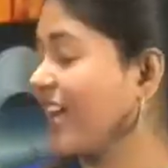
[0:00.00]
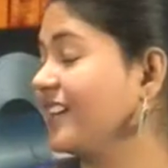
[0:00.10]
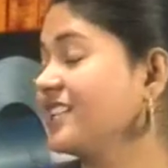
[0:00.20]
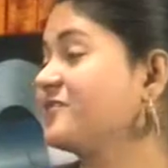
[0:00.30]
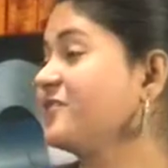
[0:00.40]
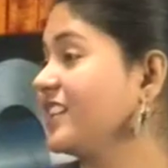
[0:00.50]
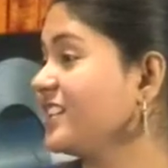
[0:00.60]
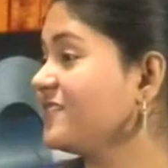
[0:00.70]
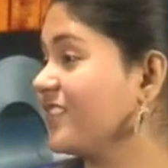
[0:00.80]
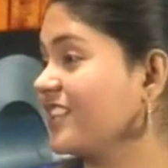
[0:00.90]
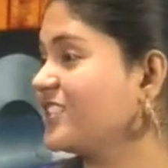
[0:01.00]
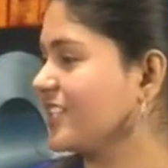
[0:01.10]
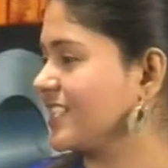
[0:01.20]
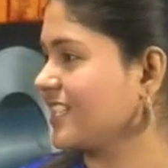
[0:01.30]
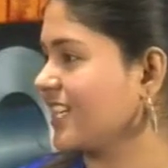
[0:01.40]
character is very, very
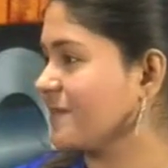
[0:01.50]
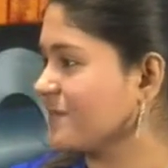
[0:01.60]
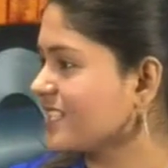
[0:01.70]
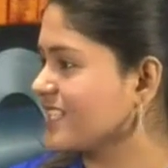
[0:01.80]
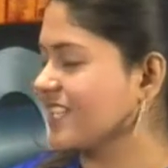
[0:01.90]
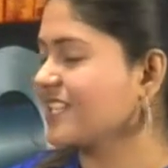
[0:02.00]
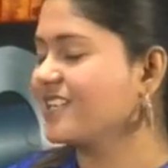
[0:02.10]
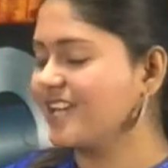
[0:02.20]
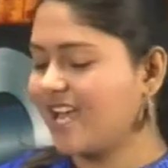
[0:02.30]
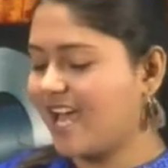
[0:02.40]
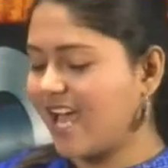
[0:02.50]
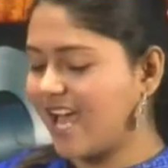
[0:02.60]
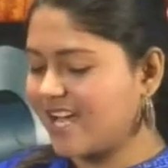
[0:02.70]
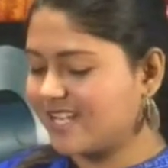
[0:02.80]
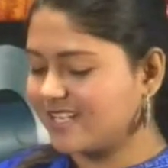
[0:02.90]
interesting, I must say.
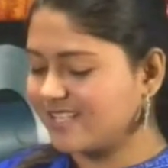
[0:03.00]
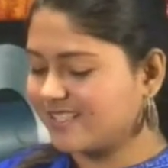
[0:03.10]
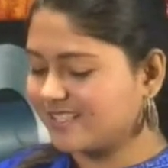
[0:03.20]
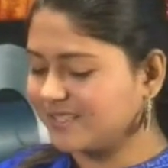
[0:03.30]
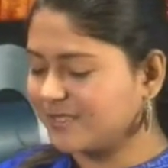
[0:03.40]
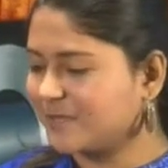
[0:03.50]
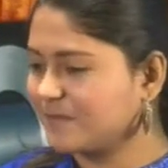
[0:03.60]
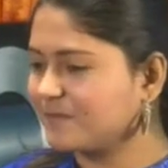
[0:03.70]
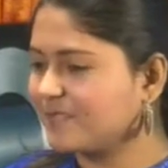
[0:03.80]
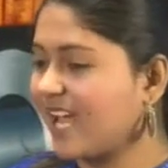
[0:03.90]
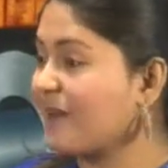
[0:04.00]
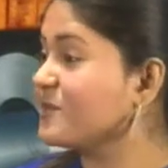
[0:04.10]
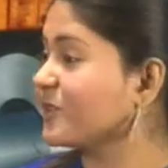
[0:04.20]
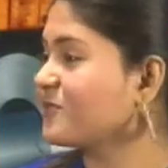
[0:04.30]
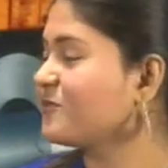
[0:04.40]
And uh, I'm
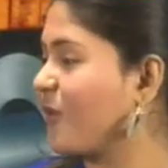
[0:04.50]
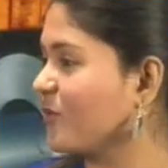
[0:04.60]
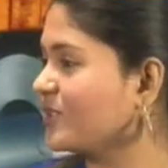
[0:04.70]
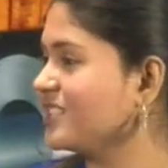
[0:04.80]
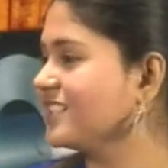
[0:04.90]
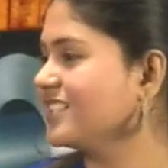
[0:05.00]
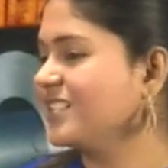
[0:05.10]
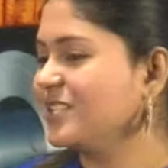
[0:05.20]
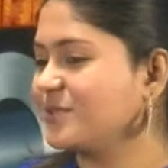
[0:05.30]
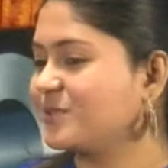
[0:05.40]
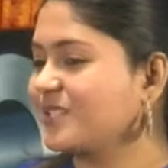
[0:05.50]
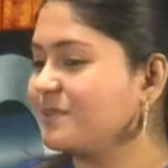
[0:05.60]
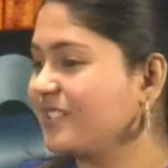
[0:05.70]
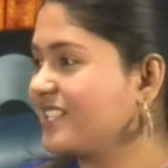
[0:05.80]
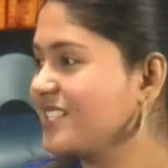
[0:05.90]
looking forward to
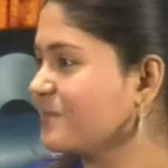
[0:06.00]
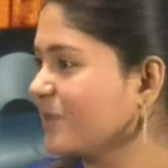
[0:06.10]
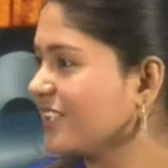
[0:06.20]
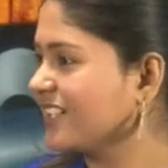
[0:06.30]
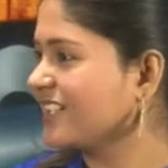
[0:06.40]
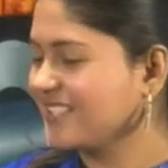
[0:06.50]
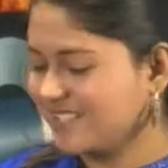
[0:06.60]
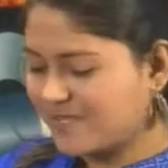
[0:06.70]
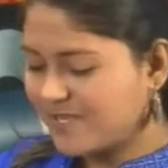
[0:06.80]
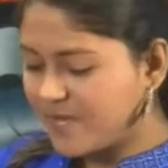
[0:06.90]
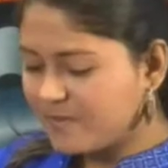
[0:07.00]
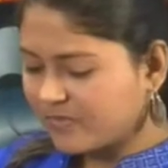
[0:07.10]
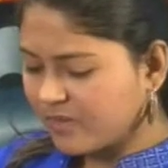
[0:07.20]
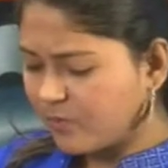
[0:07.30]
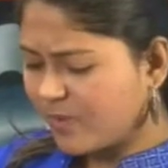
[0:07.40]
complete this book.
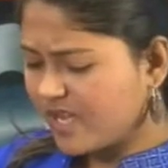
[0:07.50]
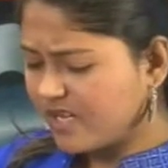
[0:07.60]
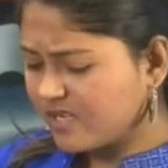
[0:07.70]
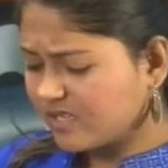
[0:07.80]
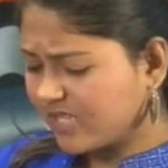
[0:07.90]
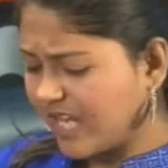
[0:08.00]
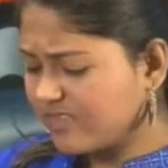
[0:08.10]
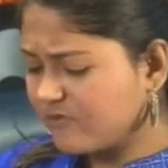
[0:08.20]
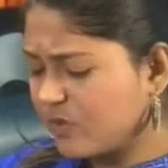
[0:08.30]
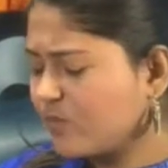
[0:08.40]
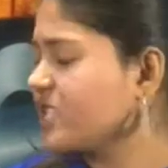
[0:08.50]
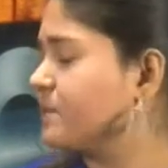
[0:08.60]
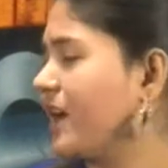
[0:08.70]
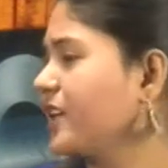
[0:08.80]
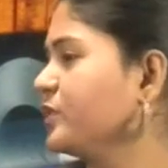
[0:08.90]
Where can the viewers
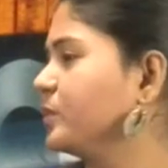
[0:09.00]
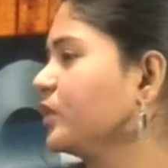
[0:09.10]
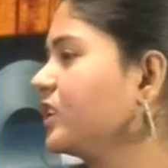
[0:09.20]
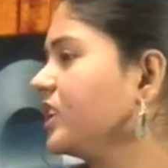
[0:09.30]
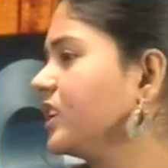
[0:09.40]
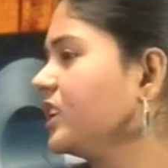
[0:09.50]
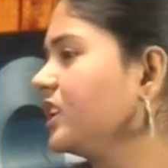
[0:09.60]
buy your book?